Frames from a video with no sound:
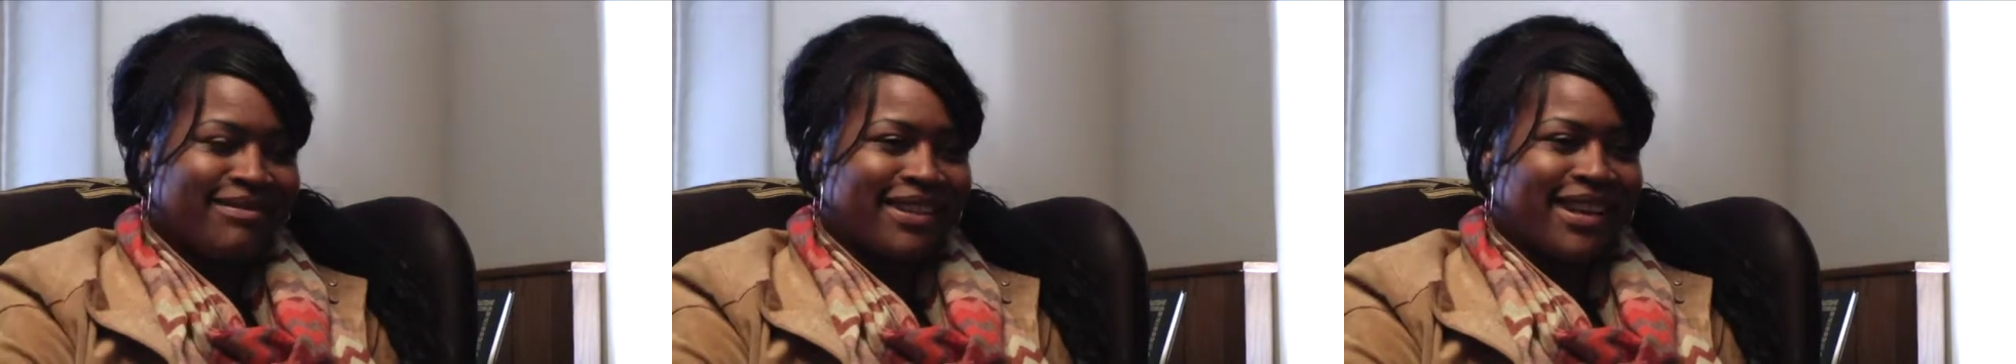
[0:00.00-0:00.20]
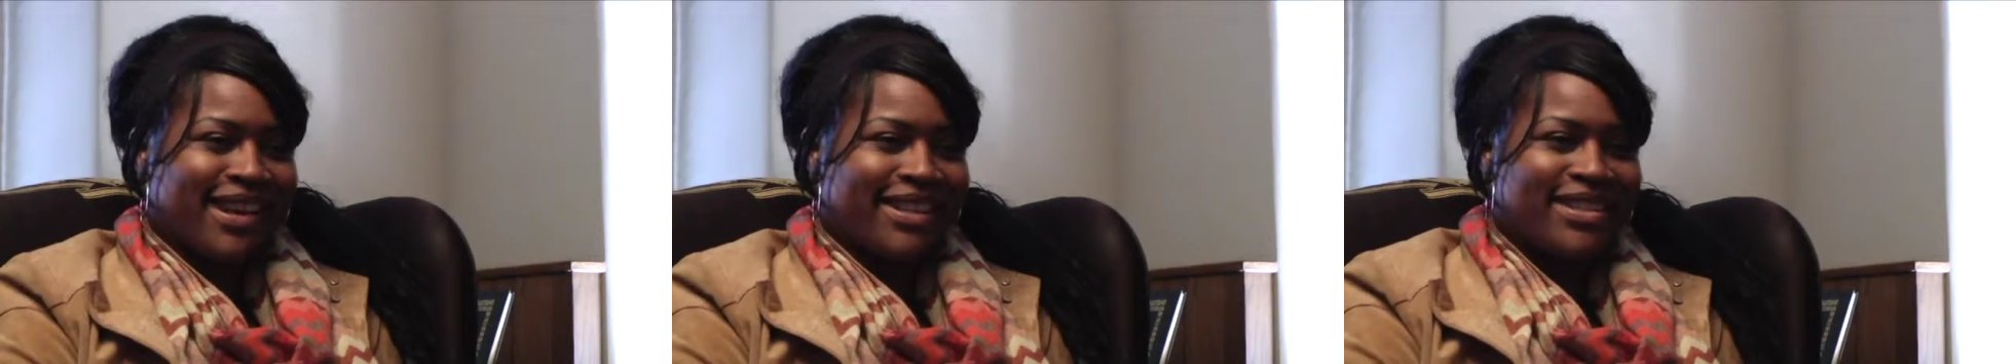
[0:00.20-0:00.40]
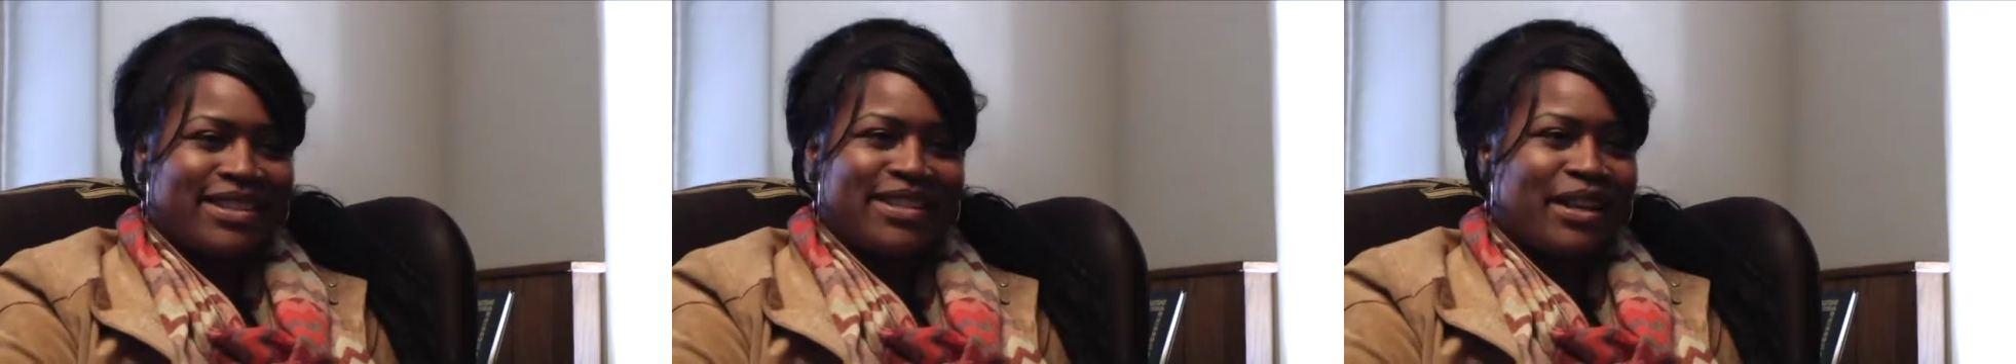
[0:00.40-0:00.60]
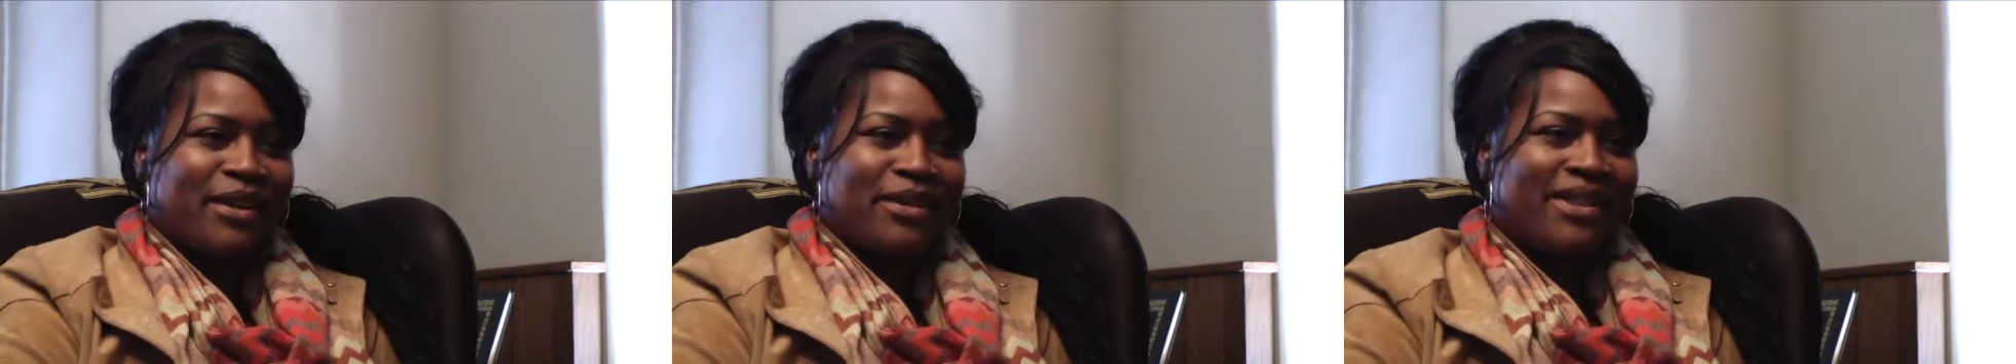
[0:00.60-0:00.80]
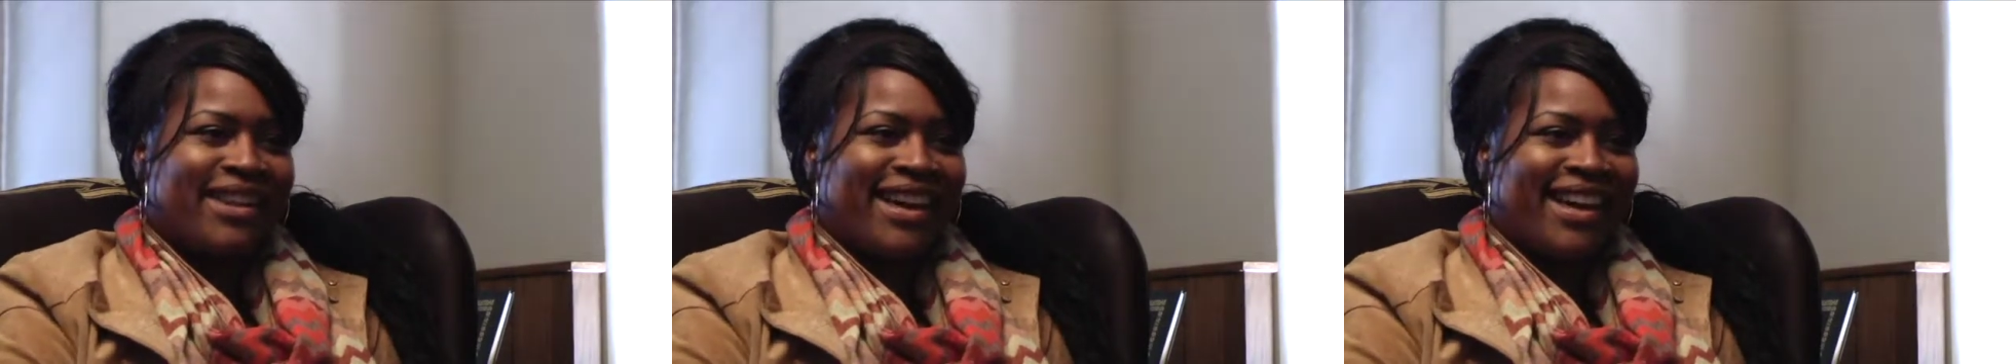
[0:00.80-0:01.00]
kind of just stuck
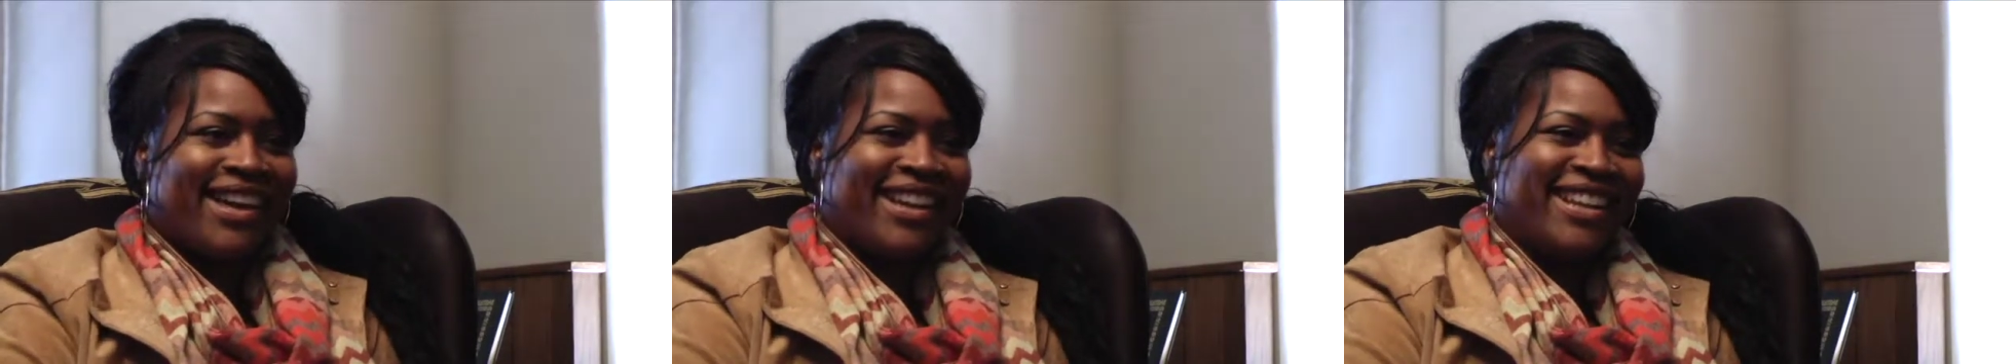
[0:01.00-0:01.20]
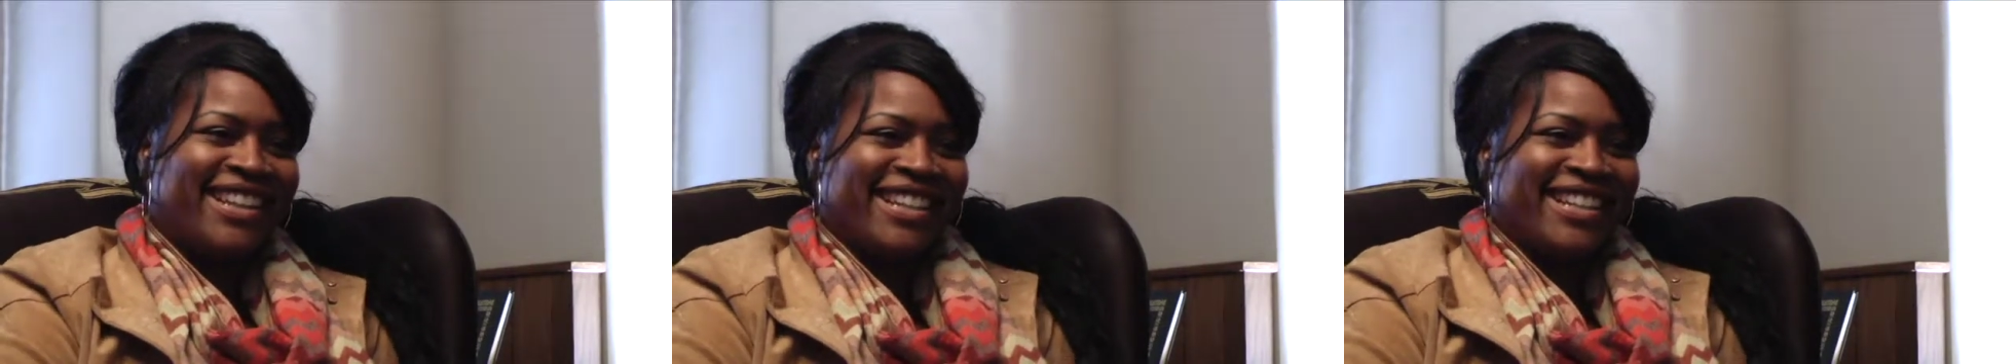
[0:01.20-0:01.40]
with that.